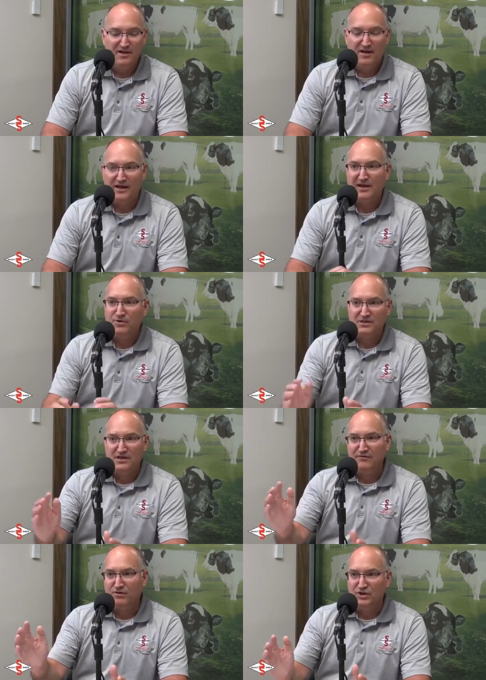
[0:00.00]
and that was
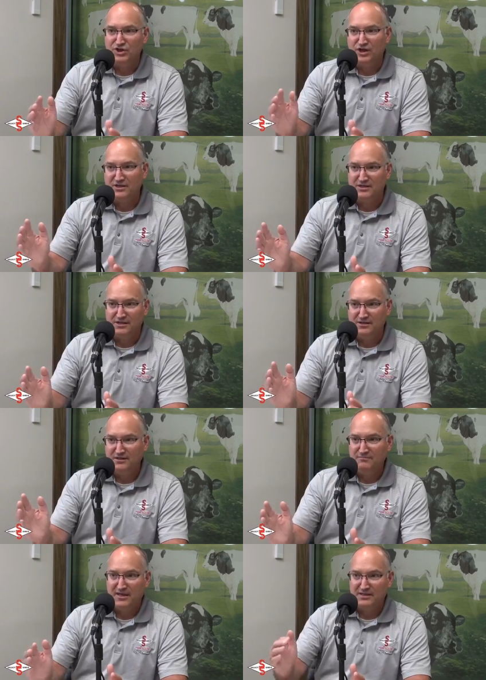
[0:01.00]
never
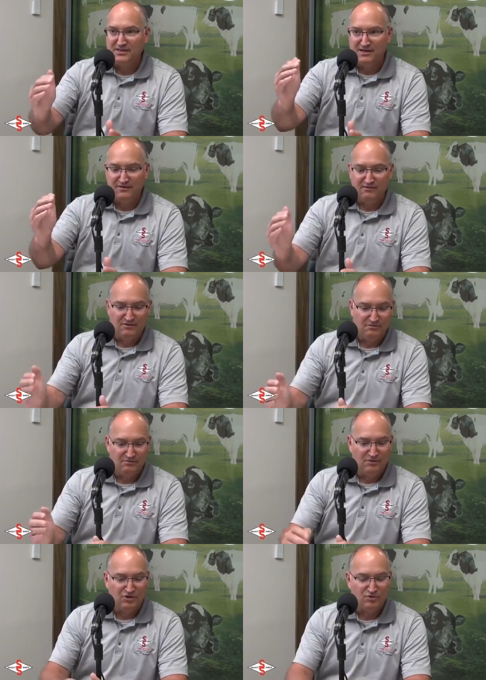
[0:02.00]
adjusted based on the,
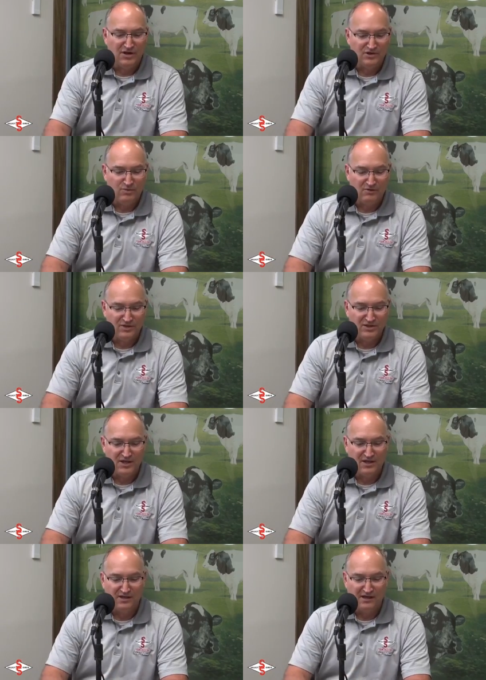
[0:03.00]
the trends we were
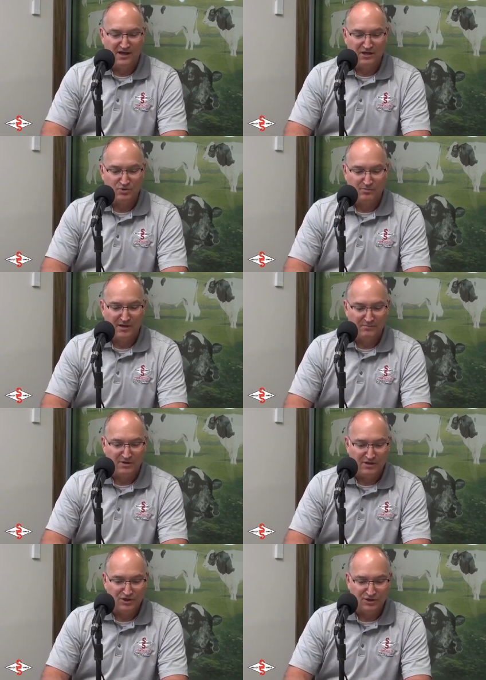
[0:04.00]
seeing in the actual
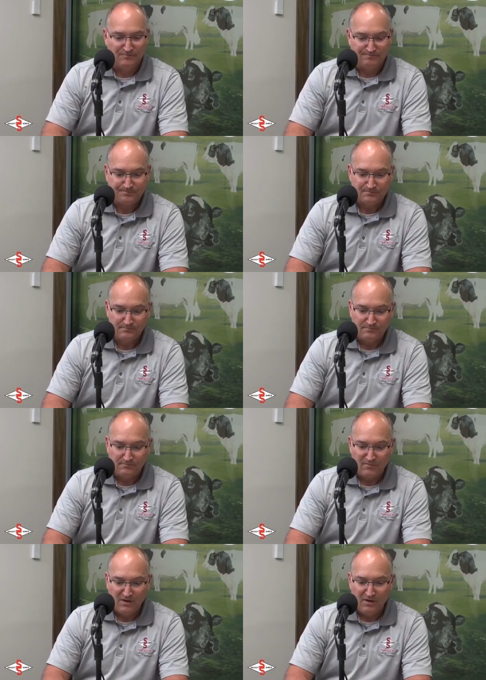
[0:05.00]
population.
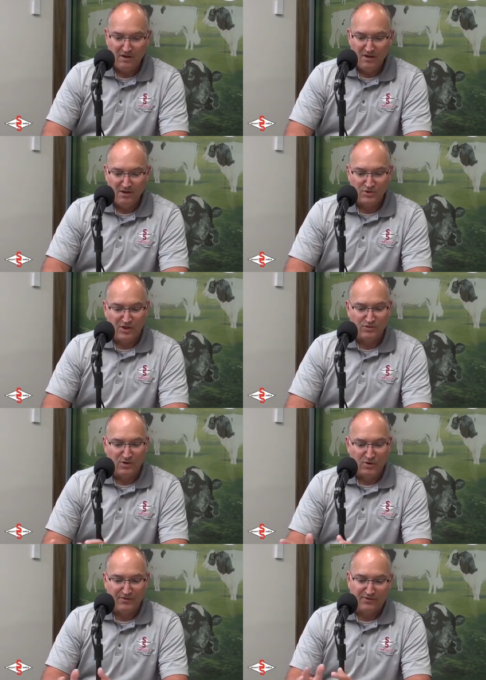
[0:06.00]
So as
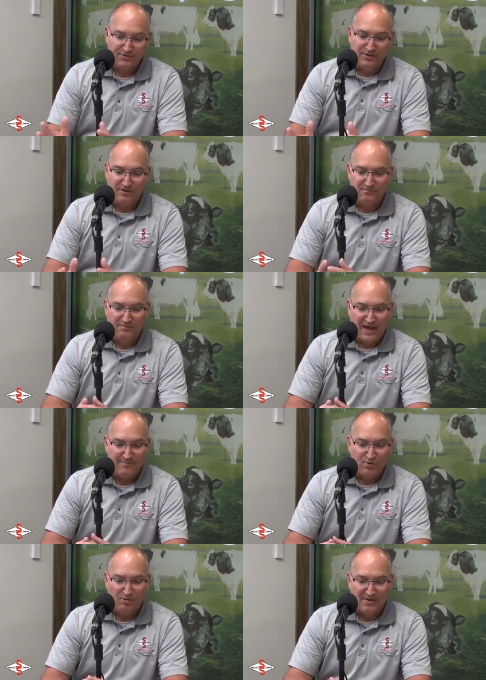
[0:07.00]
we went through the
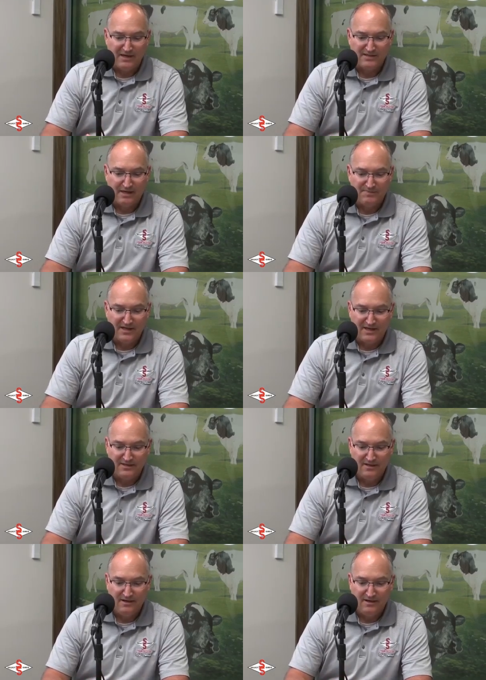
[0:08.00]
April base update,